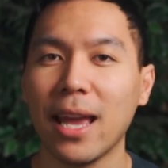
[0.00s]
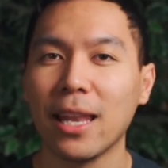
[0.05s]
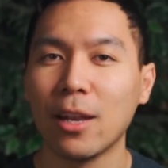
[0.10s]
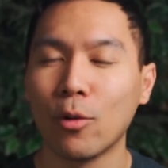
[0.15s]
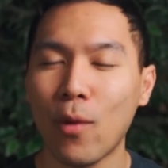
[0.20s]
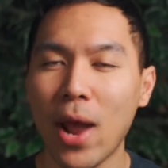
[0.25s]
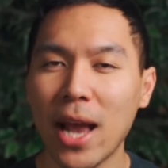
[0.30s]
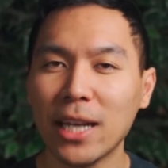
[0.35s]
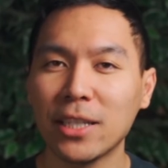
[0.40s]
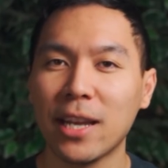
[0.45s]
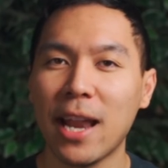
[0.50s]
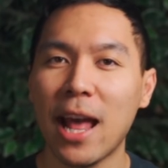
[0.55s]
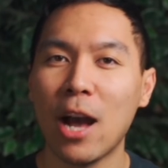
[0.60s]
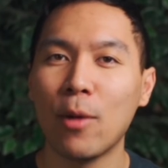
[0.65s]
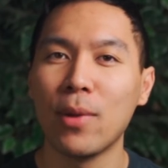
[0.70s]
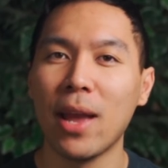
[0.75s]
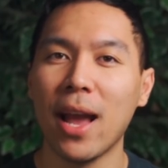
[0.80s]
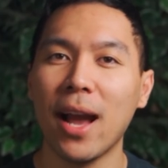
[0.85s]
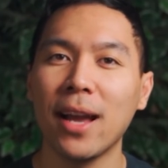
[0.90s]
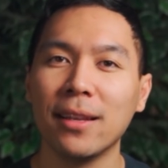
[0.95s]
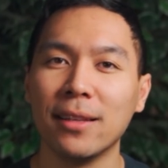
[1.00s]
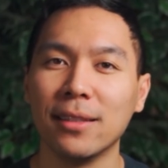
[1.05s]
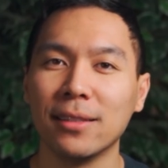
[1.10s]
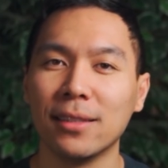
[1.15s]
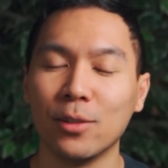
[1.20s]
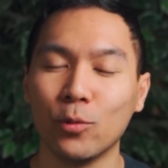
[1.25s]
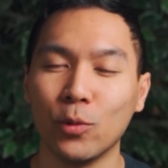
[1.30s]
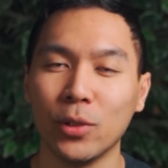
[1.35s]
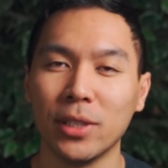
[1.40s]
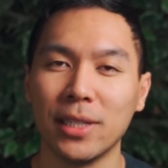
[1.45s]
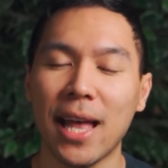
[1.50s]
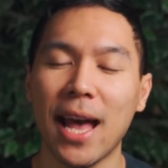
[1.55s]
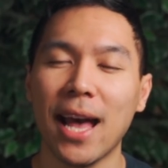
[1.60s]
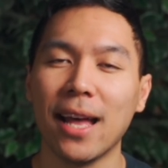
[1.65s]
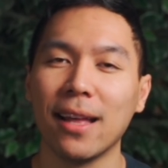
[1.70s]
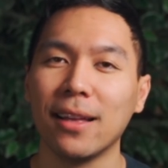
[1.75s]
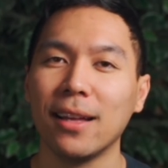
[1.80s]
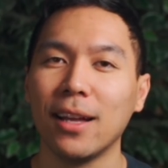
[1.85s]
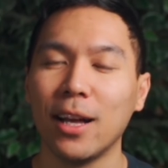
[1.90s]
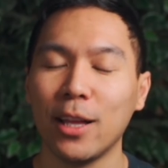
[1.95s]
And the rationale behind this is was
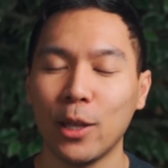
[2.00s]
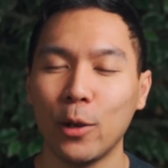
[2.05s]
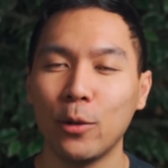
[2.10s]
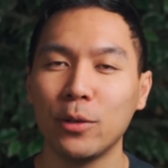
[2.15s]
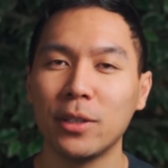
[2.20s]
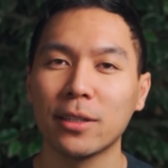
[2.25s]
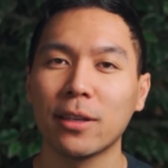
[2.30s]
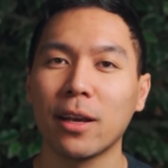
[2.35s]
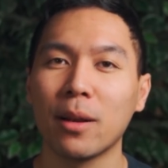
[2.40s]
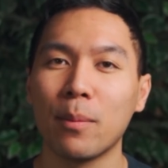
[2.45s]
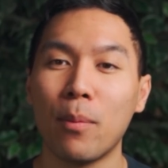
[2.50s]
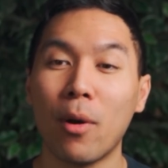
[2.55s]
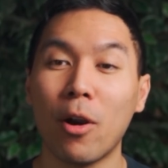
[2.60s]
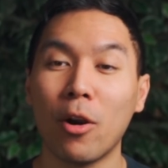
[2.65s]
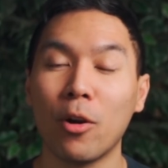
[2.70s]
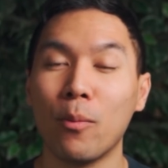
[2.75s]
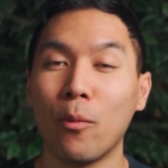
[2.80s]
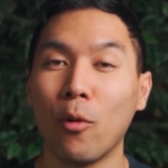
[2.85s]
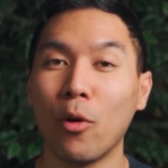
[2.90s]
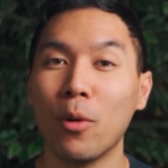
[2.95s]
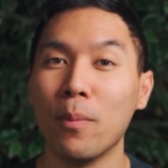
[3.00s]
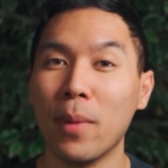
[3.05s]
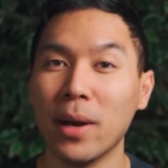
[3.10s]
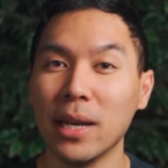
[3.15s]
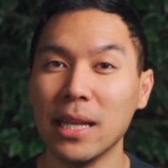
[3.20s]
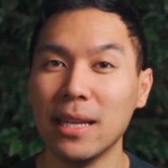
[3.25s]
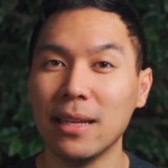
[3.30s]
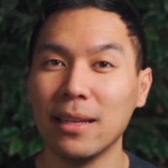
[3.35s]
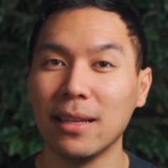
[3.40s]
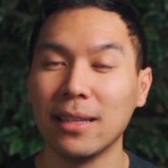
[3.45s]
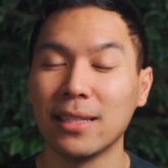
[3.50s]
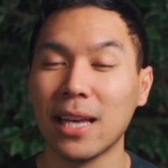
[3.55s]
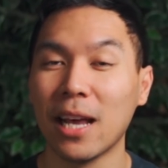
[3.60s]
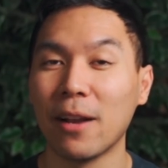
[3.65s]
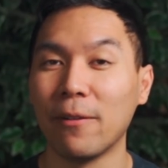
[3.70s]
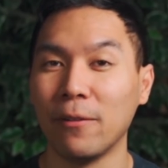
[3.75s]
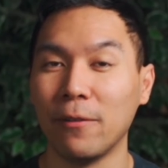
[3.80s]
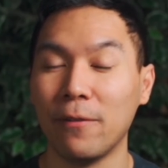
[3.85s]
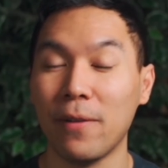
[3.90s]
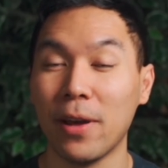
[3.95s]
that they were just going to borrow more money inside
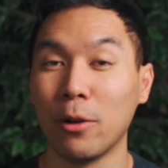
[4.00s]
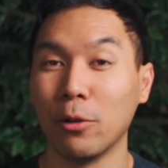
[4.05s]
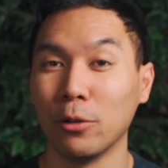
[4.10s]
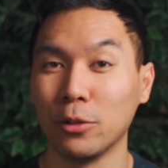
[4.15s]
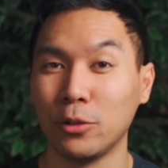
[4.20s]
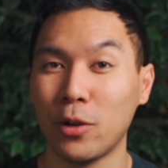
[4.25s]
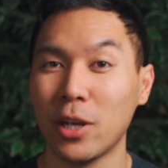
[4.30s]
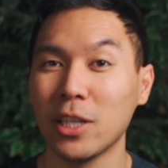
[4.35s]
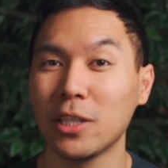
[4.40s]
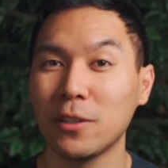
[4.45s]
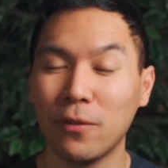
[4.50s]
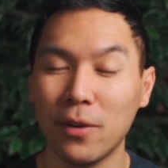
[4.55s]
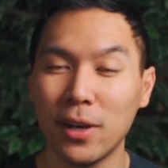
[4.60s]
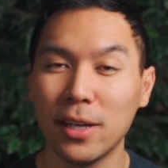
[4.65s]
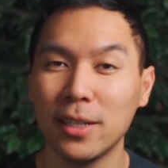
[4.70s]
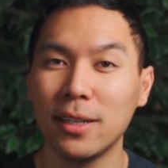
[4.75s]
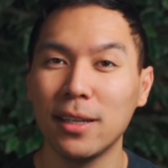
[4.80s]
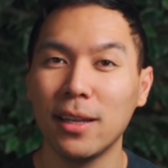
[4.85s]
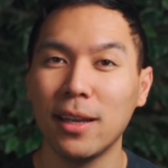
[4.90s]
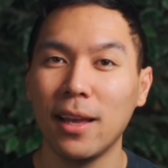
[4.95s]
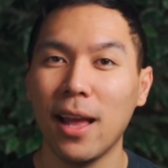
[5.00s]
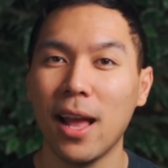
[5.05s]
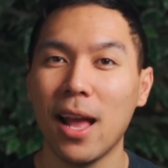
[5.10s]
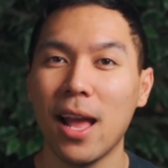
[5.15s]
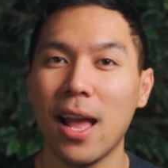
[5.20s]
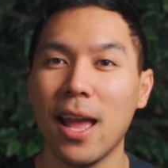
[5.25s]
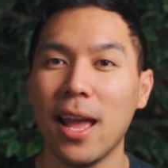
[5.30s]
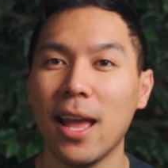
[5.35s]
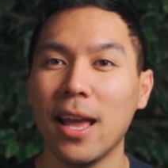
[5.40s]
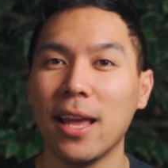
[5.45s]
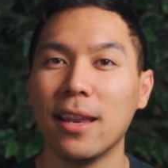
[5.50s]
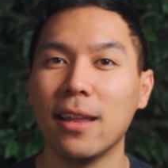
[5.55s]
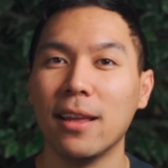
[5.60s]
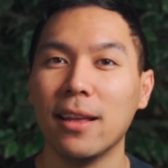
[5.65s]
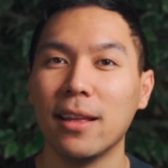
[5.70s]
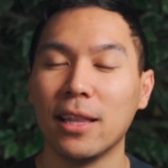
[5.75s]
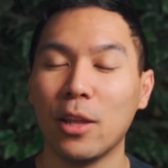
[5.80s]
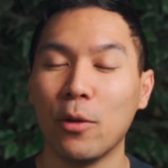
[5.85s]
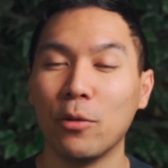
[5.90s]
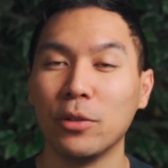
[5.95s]
of a federal trust fund and
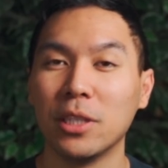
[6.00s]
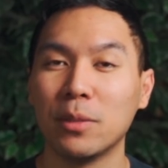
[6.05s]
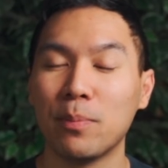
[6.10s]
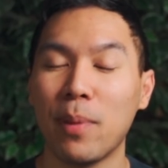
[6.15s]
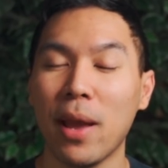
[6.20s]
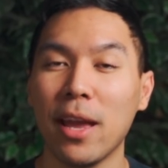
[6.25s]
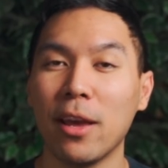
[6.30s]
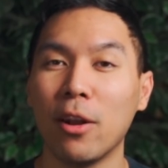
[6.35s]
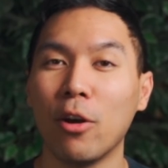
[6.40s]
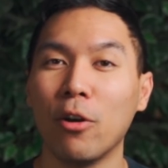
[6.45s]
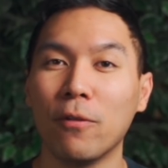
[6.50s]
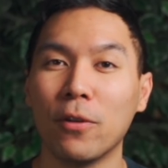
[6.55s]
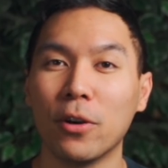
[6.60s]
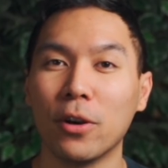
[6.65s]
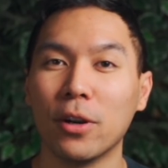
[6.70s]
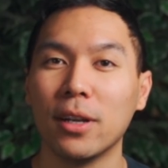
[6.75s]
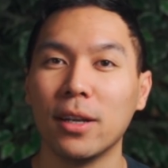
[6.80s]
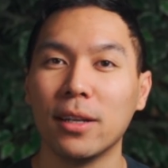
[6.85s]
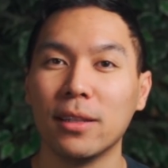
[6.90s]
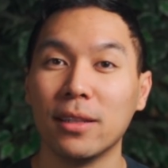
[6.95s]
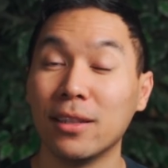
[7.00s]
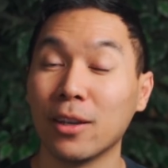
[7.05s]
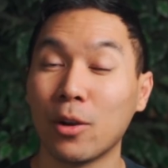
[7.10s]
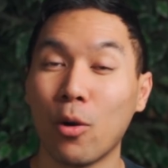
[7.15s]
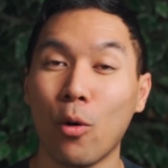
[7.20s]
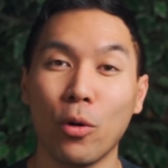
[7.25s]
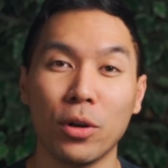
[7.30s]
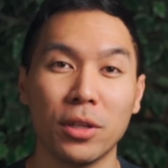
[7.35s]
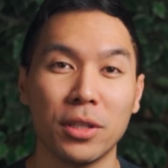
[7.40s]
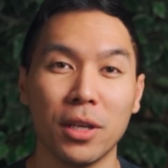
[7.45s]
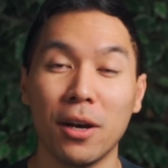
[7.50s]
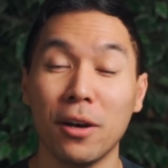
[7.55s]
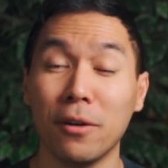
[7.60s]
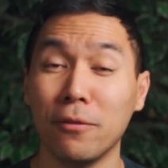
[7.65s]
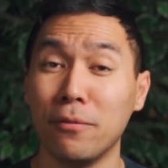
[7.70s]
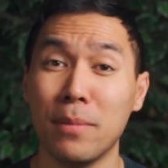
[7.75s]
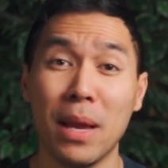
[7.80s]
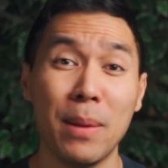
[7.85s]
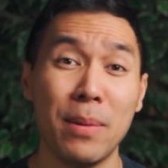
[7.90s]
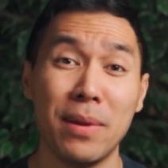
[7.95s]
they would just pay it over the course
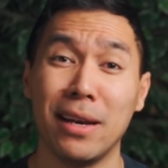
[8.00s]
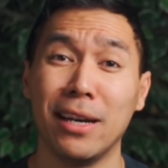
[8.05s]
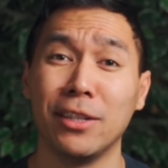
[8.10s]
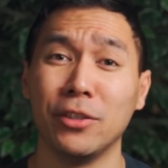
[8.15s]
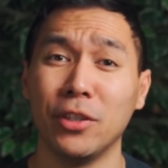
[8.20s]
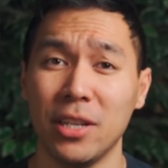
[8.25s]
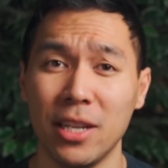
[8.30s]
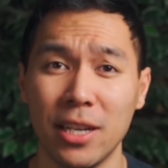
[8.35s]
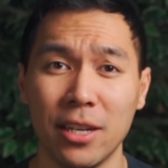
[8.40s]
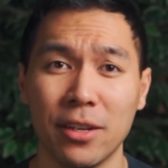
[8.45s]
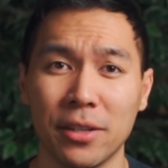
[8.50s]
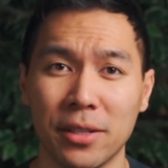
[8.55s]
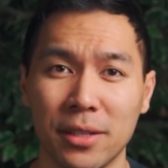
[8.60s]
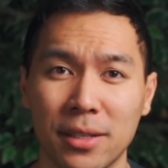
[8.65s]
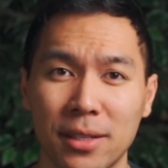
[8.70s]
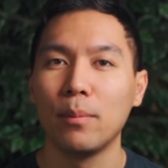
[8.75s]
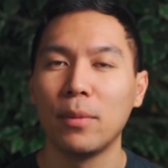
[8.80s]
of maybe 100 years.